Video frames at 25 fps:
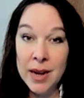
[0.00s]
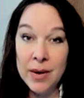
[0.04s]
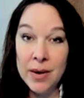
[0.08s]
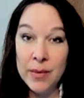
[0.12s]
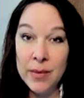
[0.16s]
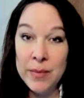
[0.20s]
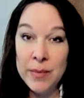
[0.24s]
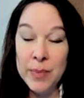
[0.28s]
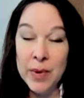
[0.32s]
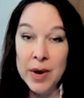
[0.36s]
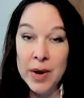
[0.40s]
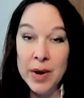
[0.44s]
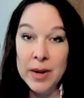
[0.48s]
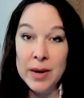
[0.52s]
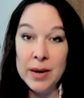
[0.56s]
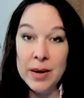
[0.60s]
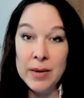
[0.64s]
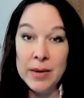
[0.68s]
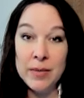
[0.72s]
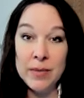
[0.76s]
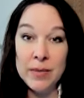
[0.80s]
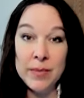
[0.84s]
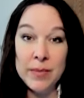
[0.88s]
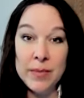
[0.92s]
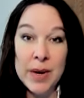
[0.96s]
We brought
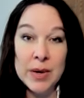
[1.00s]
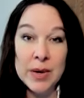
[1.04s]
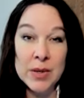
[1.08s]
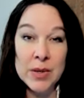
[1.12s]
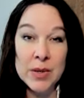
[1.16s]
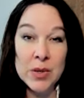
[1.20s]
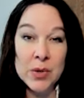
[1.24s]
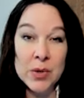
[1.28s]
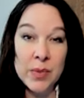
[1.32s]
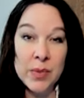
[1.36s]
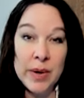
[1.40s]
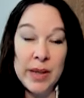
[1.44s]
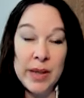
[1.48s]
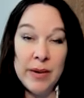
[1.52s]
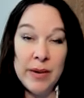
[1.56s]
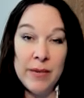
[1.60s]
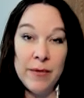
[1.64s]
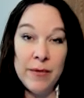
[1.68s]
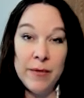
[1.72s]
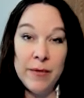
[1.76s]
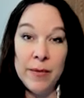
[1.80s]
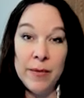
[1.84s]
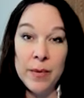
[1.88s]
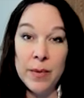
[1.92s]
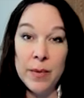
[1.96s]
in about
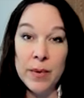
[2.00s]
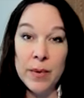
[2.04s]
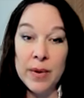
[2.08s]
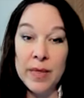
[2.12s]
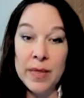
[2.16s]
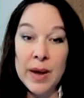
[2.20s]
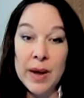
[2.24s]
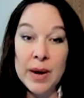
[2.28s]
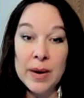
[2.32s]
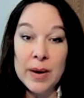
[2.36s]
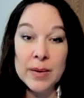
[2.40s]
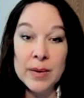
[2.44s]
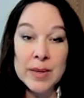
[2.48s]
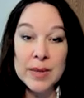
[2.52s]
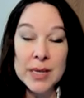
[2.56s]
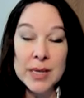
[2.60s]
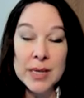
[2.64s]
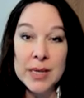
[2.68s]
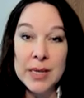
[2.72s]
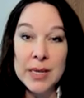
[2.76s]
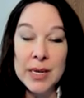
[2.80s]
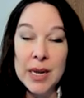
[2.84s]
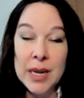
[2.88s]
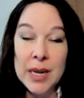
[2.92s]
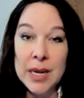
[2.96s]

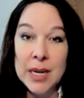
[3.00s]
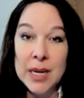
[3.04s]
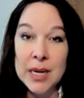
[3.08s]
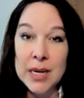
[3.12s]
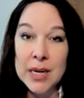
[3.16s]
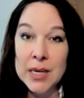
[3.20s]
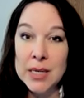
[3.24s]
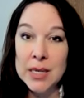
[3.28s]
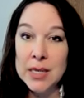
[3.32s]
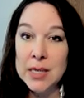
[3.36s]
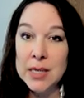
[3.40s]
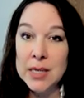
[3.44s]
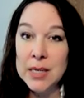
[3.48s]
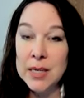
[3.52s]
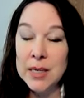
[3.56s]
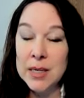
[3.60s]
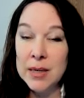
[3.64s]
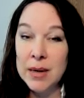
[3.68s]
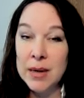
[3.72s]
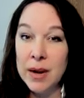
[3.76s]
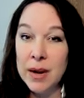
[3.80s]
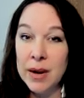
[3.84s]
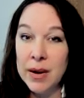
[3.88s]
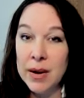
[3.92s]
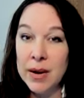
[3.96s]
24,000 in
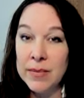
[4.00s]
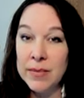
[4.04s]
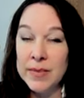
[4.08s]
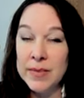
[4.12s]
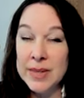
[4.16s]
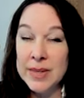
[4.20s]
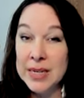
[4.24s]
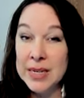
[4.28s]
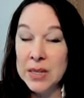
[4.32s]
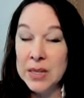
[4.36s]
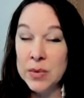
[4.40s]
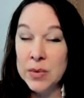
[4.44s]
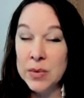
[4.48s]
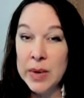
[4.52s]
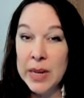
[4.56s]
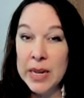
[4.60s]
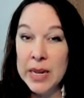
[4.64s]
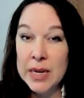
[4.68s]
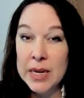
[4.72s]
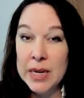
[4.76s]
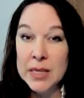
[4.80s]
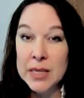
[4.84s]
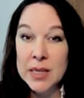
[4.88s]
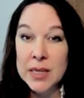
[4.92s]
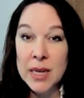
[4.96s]
6
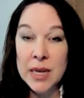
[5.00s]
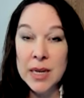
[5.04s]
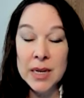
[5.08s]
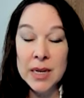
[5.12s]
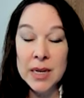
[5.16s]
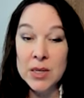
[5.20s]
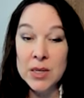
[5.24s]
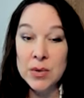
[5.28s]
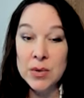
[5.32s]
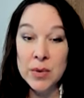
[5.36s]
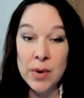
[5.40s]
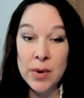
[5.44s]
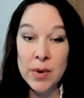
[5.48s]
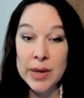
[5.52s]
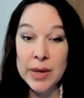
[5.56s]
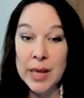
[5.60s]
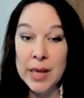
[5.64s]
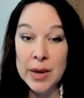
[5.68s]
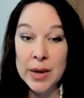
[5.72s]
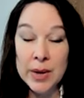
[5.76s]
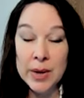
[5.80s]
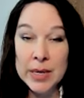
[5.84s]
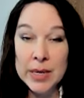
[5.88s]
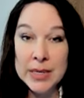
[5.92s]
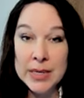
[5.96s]
weeks. It's growing
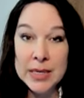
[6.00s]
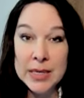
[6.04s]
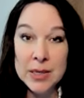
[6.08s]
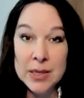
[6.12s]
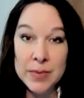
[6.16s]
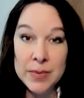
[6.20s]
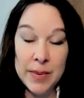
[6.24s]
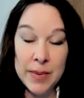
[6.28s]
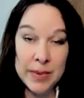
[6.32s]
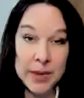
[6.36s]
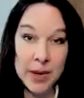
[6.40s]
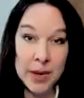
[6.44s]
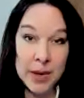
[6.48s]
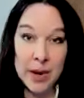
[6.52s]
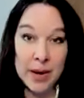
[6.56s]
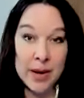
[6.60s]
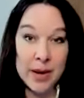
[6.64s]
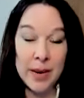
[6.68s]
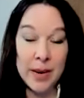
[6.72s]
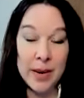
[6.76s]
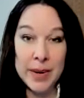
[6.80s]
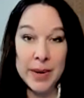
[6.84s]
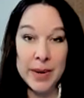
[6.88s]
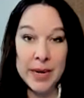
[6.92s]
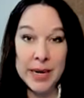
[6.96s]
like crazy. It's probably gone
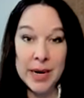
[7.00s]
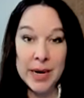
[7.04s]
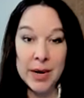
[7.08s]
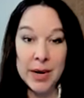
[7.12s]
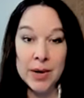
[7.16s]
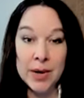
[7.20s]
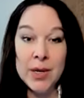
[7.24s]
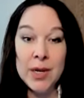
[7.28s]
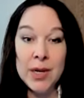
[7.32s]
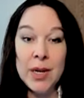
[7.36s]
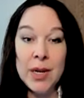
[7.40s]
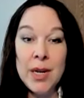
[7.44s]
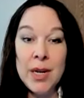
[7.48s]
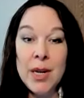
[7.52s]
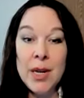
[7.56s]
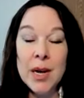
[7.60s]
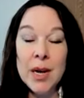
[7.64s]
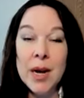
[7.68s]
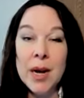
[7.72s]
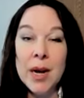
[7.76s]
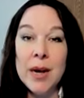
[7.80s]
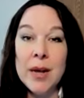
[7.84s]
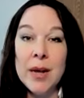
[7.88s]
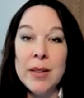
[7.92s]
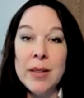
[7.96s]
up by now.
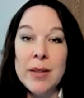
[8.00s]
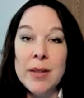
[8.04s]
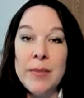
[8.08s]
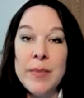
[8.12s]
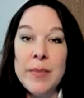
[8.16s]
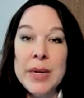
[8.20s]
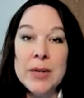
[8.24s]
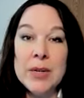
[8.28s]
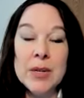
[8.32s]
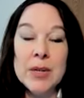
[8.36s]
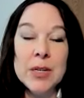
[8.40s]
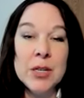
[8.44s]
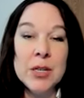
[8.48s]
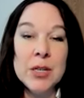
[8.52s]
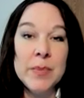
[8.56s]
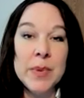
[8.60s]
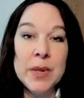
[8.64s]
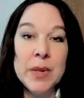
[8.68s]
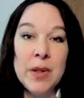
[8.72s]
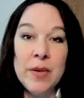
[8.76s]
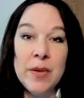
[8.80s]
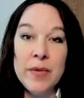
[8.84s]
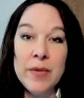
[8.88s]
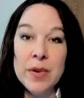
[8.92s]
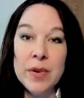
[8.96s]
The matrix
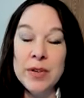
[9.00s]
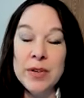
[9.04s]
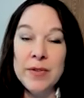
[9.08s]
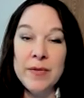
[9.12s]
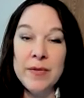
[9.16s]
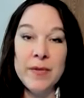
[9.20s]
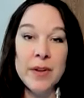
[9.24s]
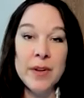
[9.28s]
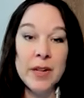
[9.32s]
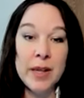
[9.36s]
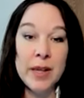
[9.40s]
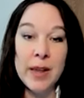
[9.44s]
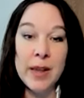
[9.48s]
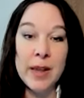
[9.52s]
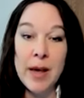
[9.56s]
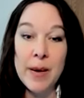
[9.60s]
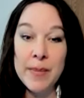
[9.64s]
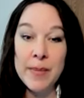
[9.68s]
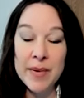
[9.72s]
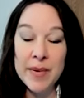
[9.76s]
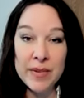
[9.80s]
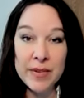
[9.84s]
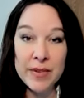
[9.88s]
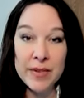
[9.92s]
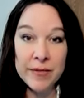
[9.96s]
spillover is filling up
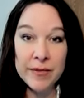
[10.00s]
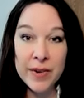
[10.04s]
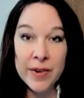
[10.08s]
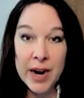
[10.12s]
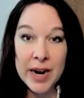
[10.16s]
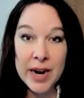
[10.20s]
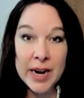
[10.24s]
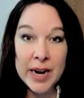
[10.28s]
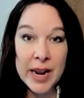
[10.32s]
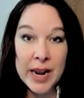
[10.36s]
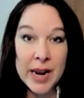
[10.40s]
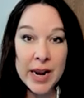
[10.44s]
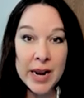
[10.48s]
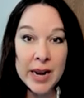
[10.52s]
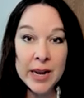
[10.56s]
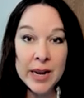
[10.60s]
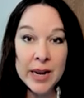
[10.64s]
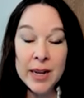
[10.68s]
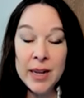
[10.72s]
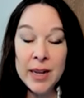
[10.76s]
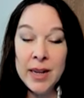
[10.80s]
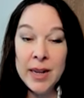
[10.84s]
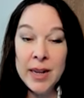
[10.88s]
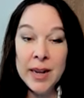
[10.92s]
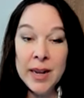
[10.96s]
every Friday,
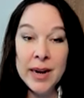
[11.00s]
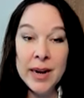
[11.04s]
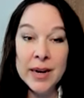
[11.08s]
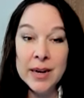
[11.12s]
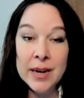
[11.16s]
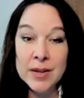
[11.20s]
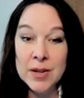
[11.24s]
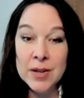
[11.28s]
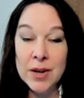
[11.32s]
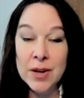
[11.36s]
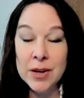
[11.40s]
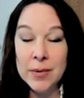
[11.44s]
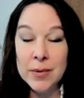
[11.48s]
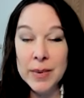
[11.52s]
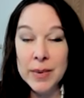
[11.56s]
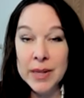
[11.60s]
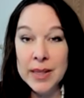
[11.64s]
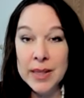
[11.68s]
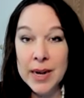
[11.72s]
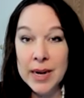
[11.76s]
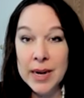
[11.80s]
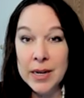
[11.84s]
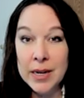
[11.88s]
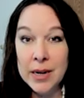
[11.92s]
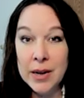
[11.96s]
and I'll talk about
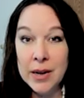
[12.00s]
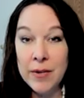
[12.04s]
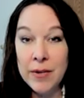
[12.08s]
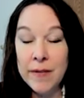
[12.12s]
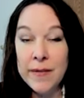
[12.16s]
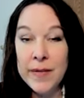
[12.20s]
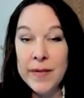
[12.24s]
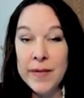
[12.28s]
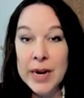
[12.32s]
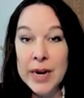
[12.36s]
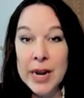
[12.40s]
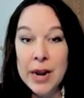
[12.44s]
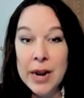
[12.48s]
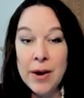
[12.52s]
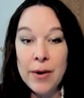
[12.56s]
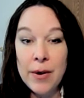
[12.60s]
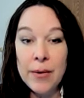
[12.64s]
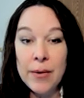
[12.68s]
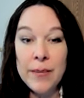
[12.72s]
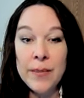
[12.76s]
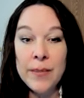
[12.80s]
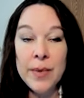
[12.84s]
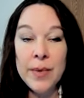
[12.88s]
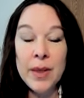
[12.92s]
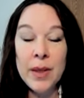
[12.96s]
that in another video.